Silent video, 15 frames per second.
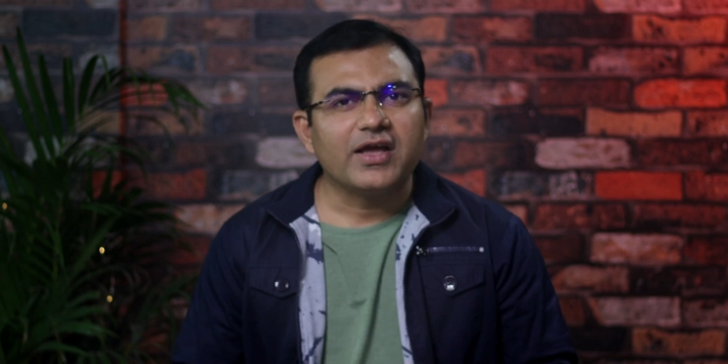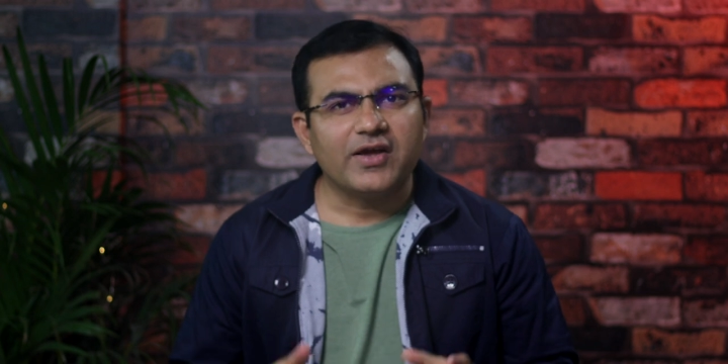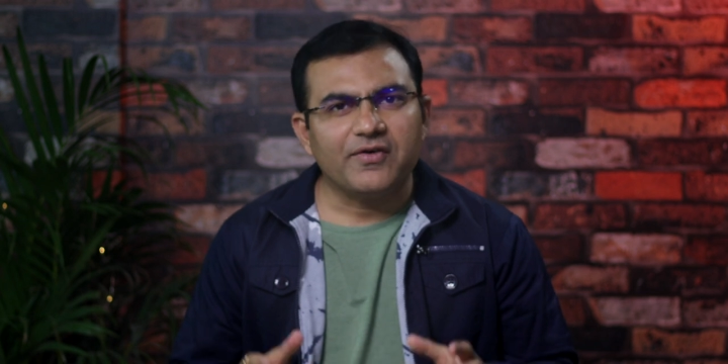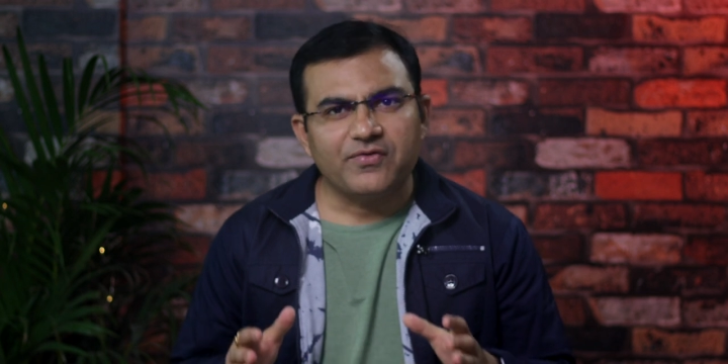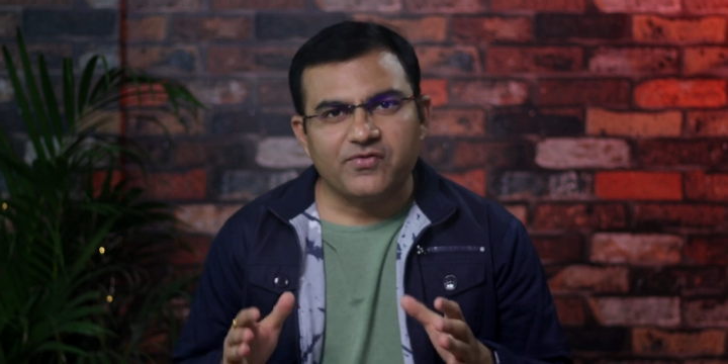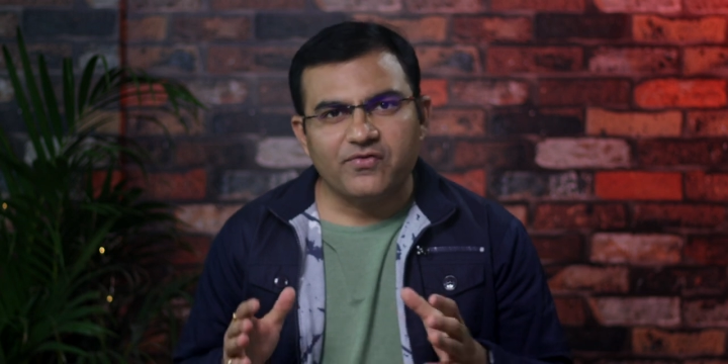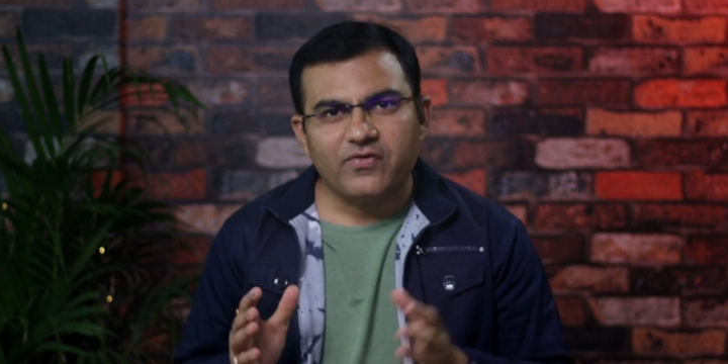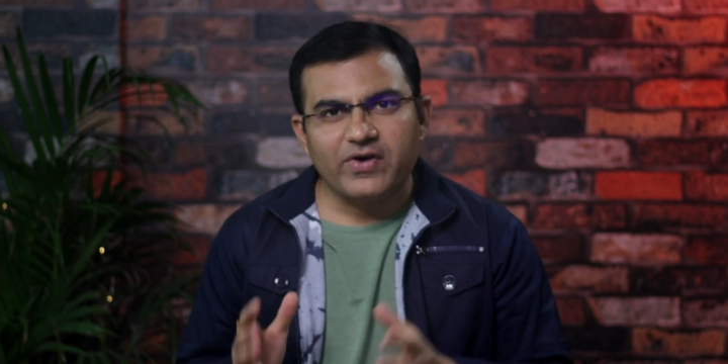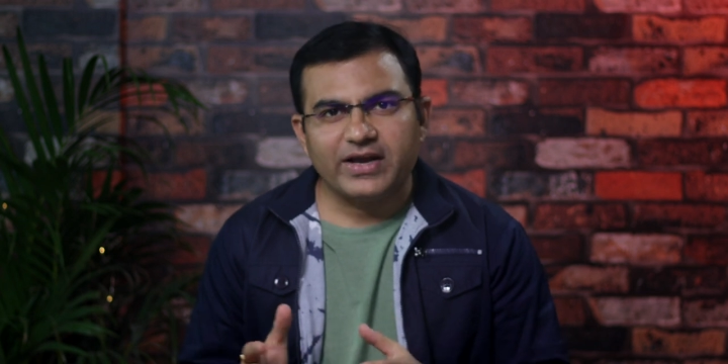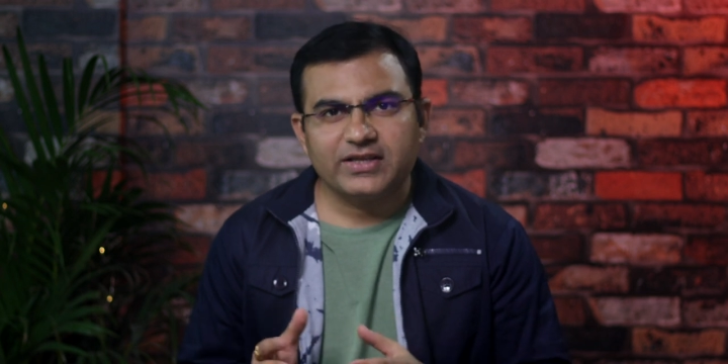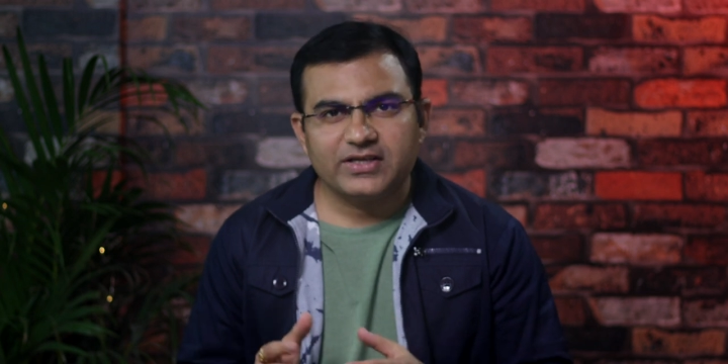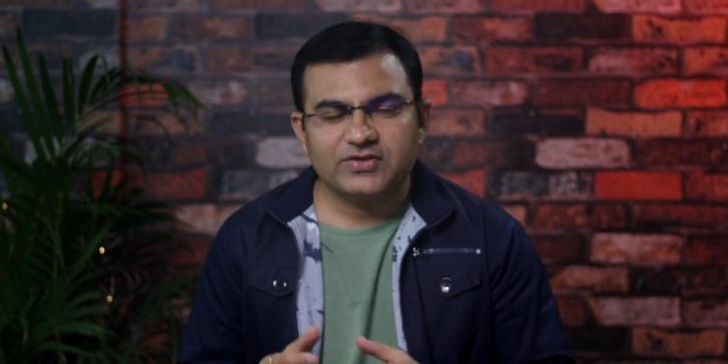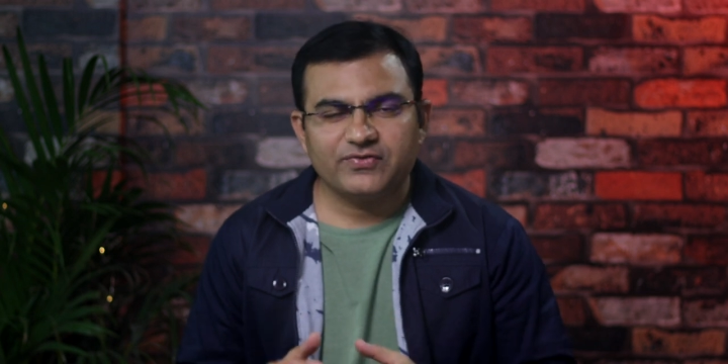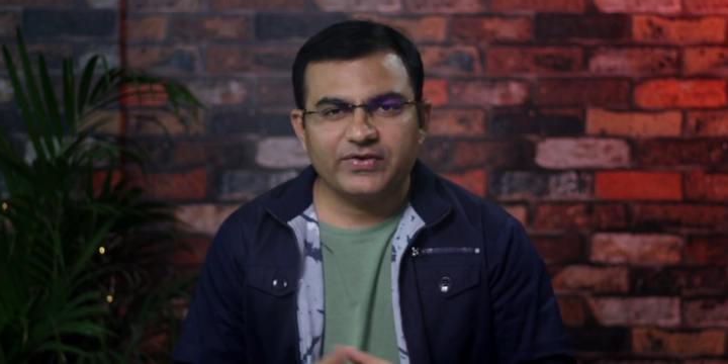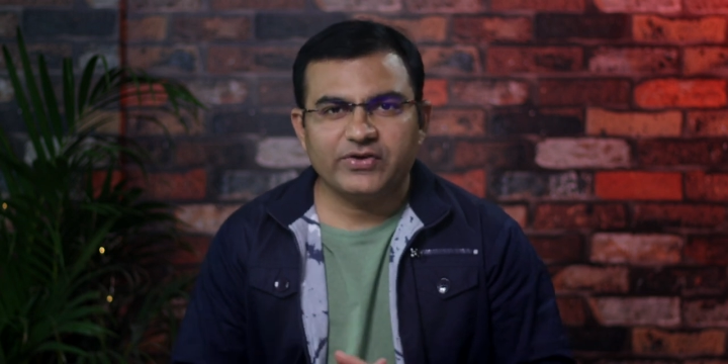If you
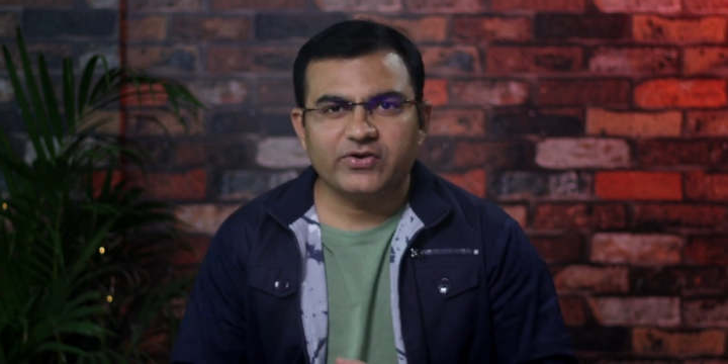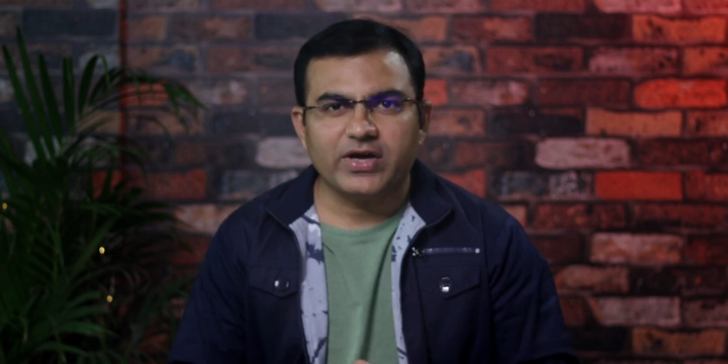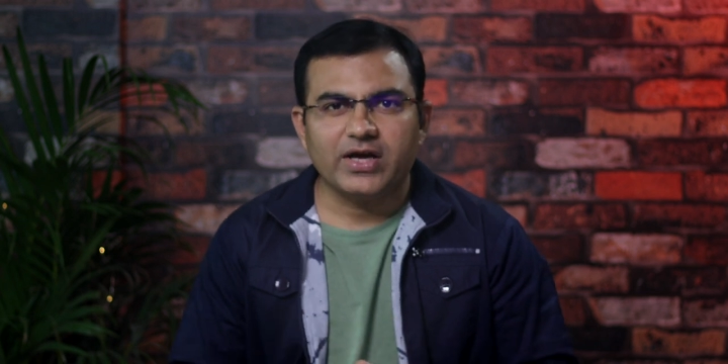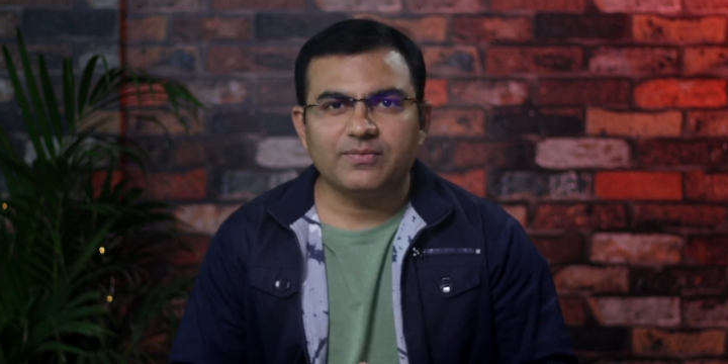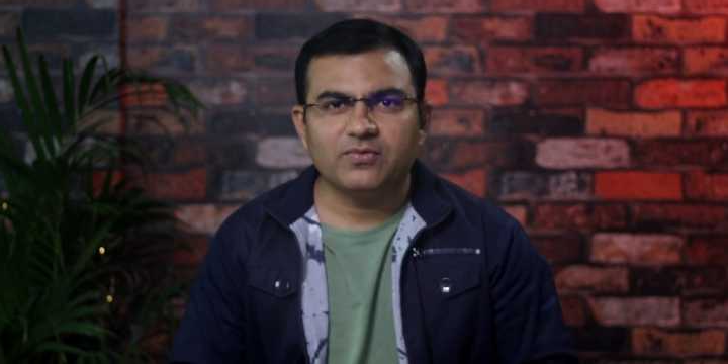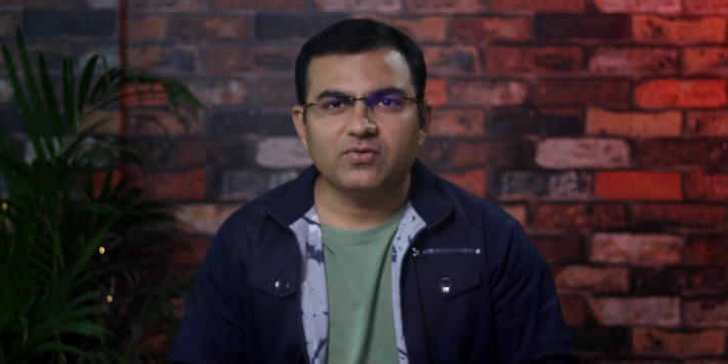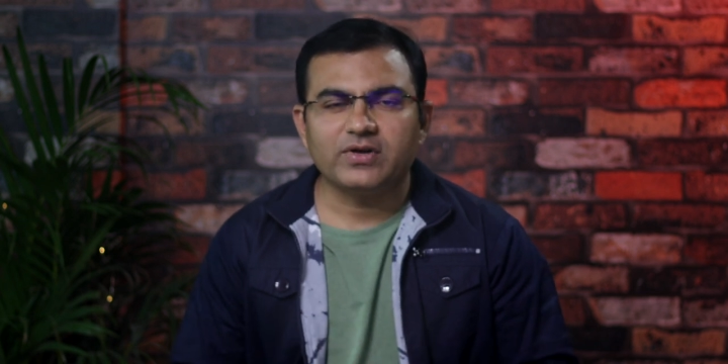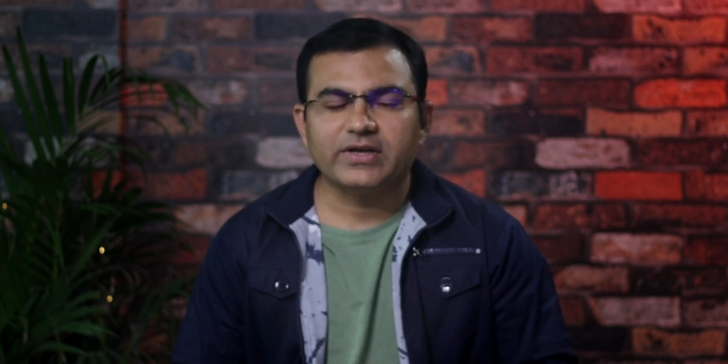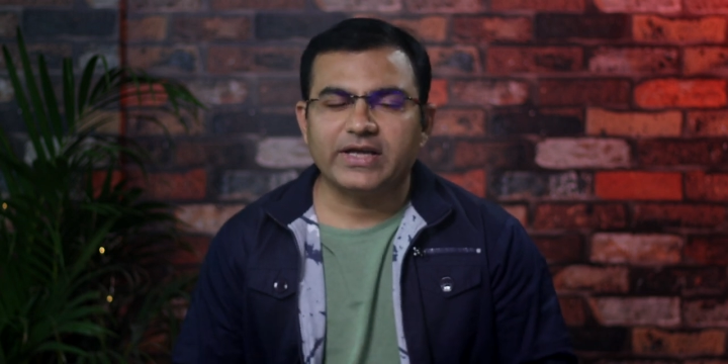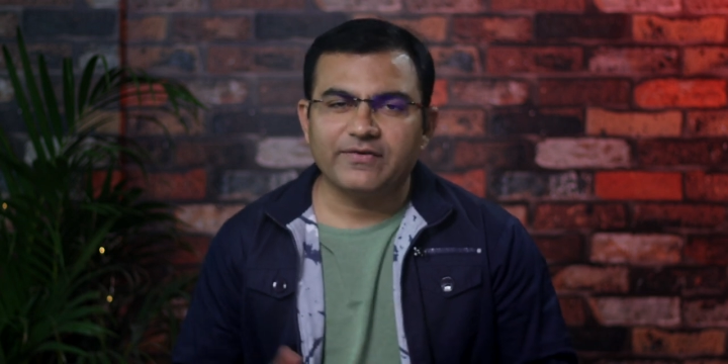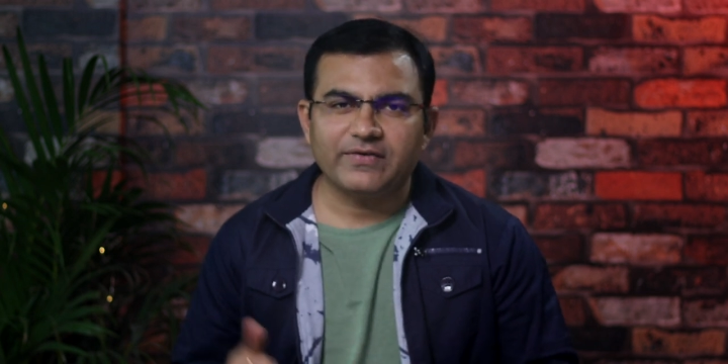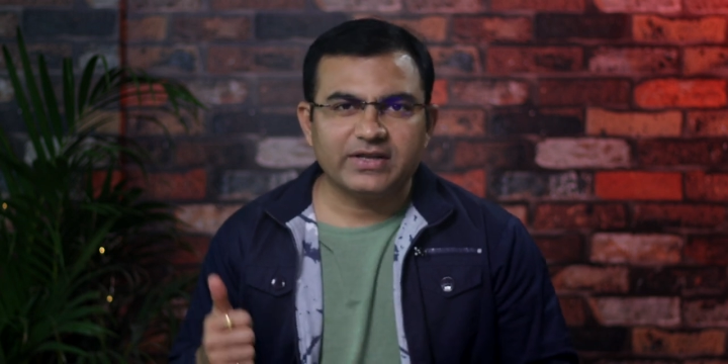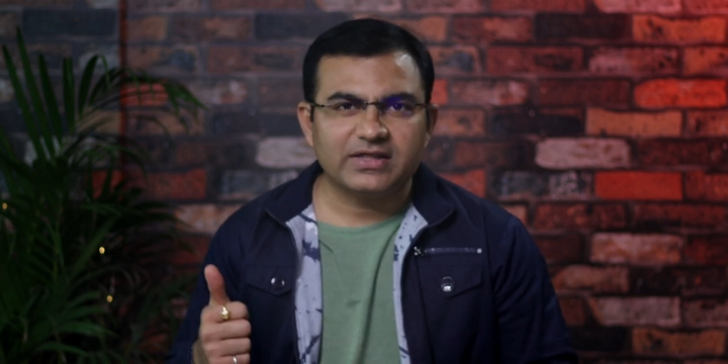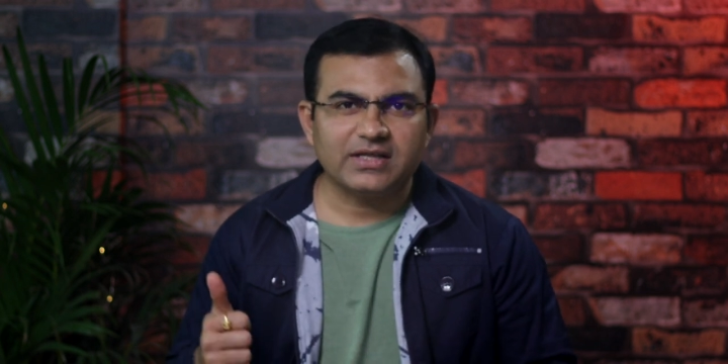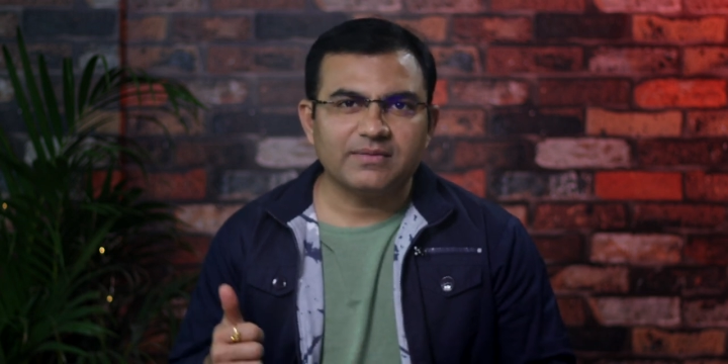find this video helpful,
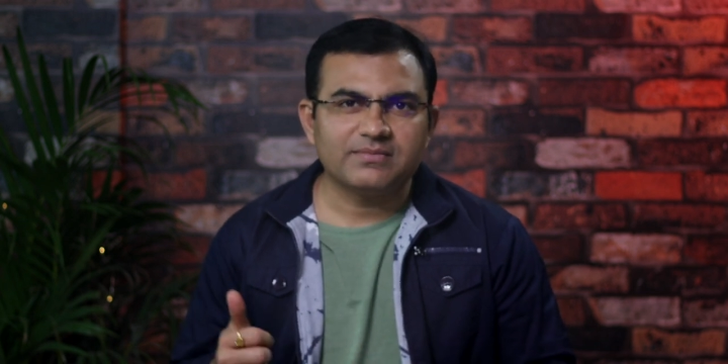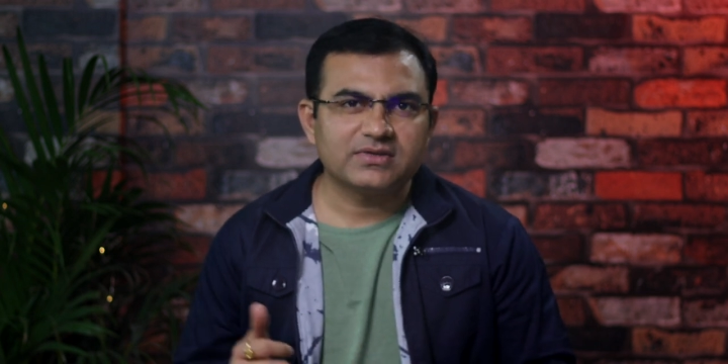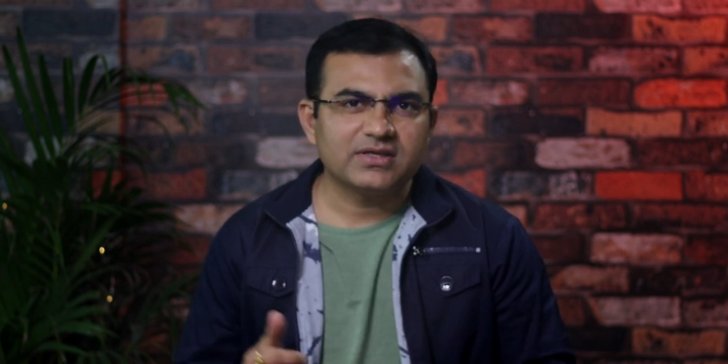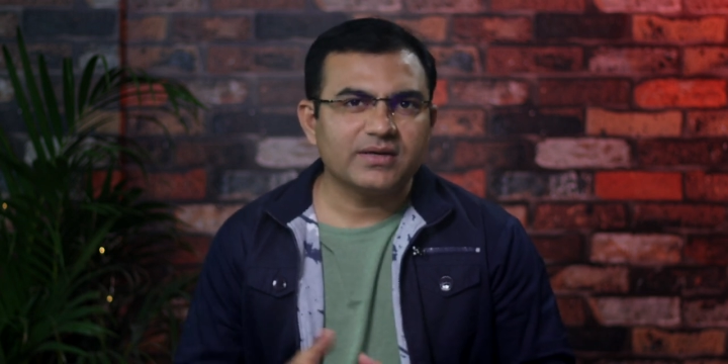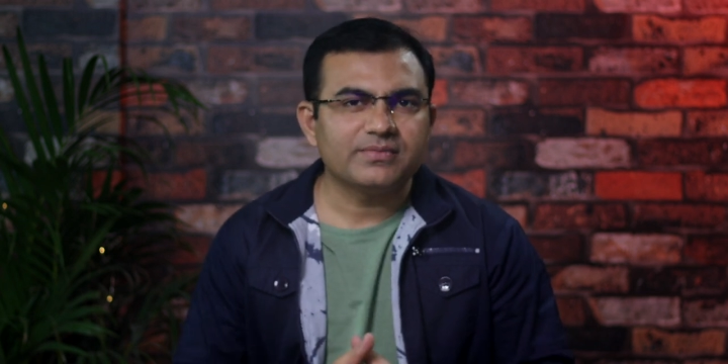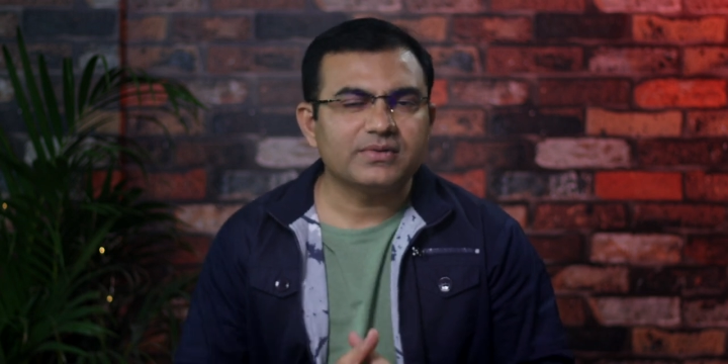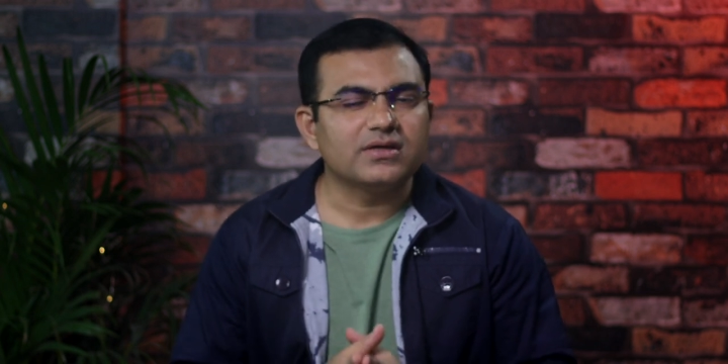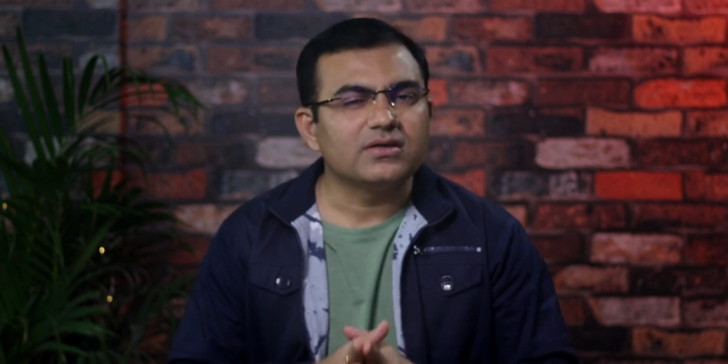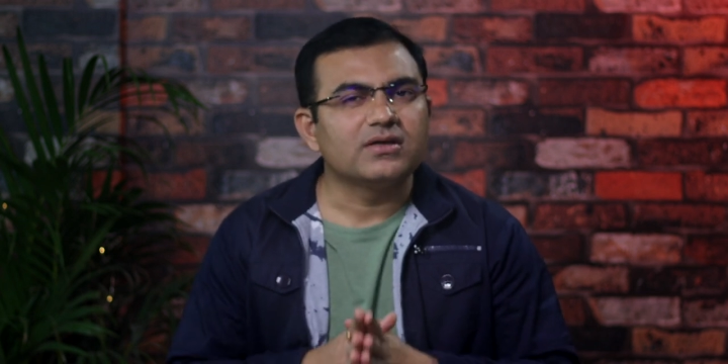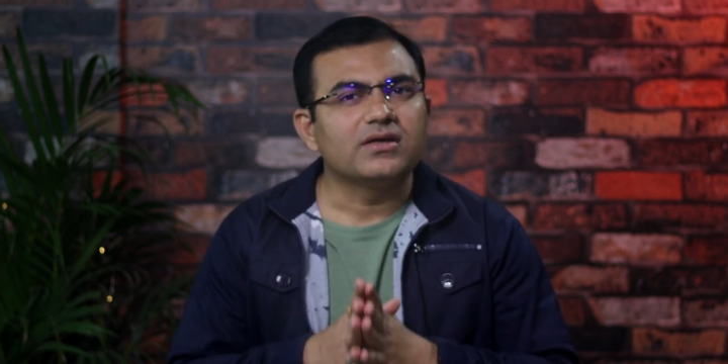give it thumbs up.